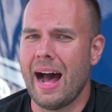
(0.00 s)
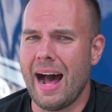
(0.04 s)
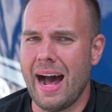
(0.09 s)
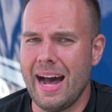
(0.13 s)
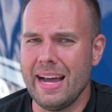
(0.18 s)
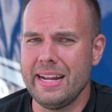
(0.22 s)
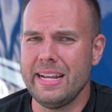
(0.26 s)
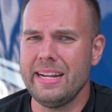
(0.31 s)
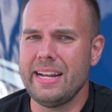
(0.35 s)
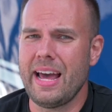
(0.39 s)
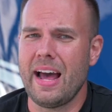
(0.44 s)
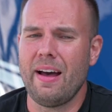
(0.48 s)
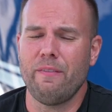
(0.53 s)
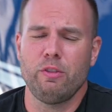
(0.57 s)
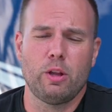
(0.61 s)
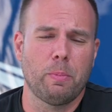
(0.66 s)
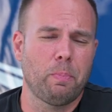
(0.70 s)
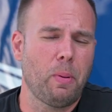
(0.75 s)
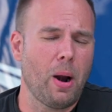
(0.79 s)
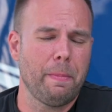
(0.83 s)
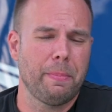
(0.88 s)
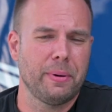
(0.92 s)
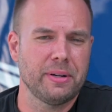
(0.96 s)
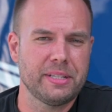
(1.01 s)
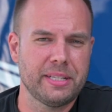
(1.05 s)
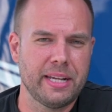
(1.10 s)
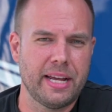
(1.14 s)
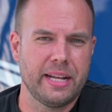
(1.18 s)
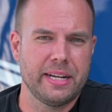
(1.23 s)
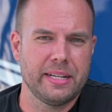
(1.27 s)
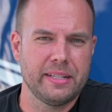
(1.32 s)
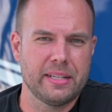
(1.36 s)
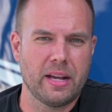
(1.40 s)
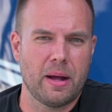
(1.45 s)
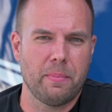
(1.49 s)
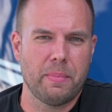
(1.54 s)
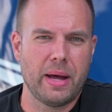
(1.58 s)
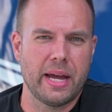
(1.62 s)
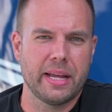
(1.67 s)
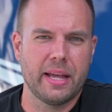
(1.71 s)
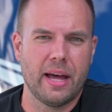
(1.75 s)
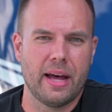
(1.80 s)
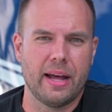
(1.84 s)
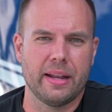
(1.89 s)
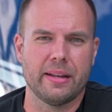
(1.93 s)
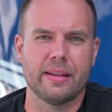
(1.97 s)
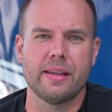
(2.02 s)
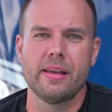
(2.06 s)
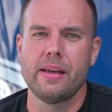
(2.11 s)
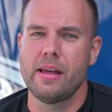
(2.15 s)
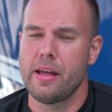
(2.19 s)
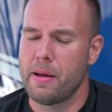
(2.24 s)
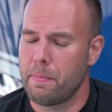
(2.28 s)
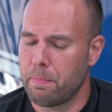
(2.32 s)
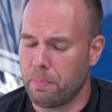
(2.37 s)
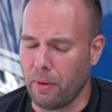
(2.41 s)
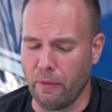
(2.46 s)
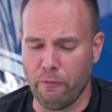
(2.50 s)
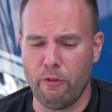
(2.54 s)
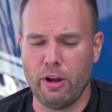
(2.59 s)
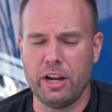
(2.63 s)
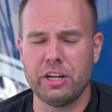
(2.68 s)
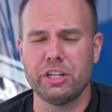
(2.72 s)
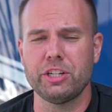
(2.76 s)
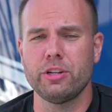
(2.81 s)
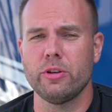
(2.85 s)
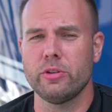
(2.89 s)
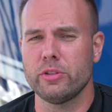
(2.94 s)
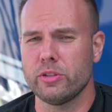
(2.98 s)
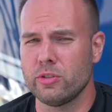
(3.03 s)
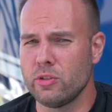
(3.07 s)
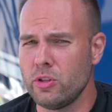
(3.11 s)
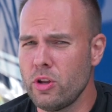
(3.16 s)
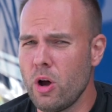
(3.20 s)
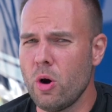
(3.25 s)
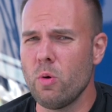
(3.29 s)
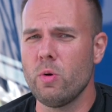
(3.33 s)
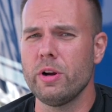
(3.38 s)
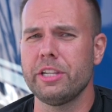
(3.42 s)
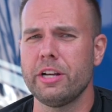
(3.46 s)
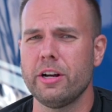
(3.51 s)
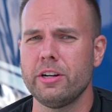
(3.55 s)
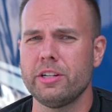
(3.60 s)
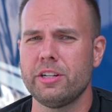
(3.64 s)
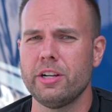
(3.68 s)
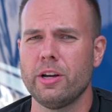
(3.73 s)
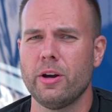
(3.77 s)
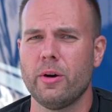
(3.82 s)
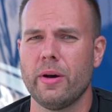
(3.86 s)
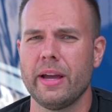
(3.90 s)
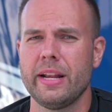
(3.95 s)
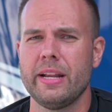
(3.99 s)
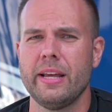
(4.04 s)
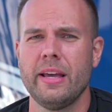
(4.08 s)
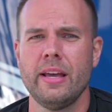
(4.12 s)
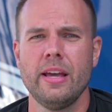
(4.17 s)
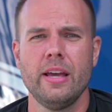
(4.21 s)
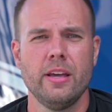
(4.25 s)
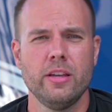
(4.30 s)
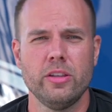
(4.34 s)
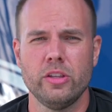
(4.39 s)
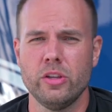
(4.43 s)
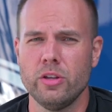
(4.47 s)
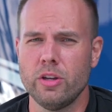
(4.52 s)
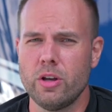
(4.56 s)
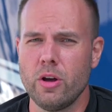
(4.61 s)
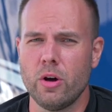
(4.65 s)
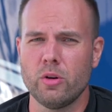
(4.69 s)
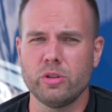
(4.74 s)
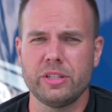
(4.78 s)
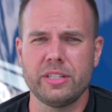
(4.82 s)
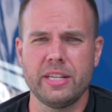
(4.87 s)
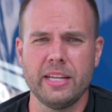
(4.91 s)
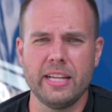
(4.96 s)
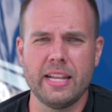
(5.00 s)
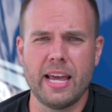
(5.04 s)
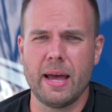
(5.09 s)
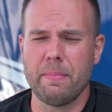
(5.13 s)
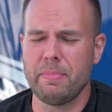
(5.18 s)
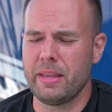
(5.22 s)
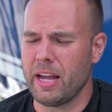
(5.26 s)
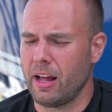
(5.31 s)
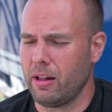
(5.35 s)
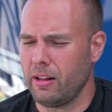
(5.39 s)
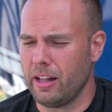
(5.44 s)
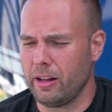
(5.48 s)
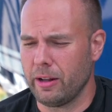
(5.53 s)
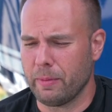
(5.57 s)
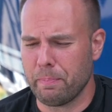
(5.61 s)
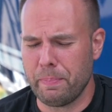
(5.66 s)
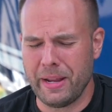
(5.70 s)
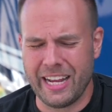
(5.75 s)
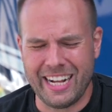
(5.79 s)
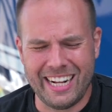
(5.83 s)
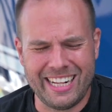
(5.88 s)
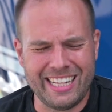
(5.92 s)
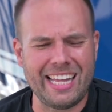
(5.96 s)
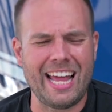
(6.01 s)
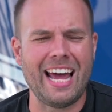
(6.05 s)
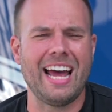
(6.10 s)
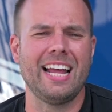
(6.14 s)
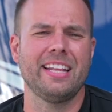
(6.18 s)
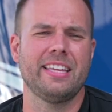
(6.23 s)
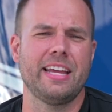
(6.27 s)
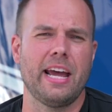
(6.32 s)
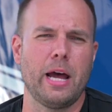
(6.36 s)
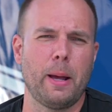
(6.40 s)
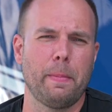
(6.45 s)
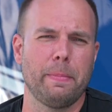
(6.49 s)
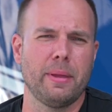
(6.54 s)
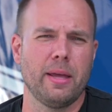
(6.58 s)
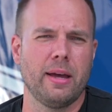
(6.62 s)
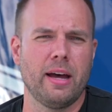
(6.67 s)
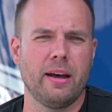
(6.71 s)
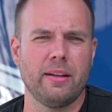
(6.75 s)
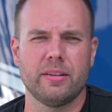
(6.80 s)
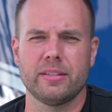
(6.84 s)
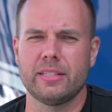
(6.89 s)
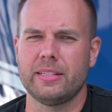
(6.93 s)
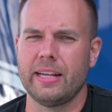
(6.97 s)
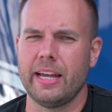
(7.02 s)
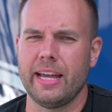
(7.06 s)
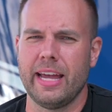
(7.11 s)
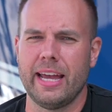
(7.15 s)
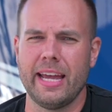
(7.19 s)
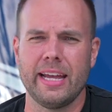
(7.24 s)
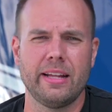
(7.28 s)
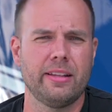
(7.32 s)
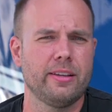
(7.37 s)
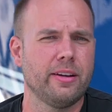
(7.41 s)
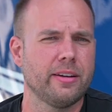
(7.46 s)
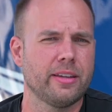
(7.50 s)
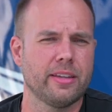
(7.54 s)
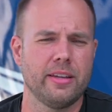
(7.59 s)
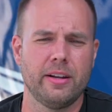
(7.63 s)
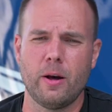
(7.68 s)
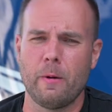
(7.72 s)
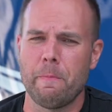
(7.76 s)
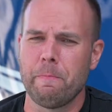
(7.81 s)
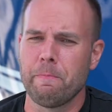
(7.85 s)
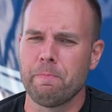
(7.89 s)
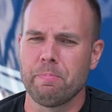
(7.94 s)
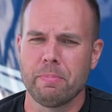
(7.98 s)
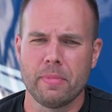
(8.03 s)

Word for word: I didn't have the proper settings on my gun. Professionals know what they're doing. You go see them, they'll be glad to help you out. They'll say, hey, look, you know,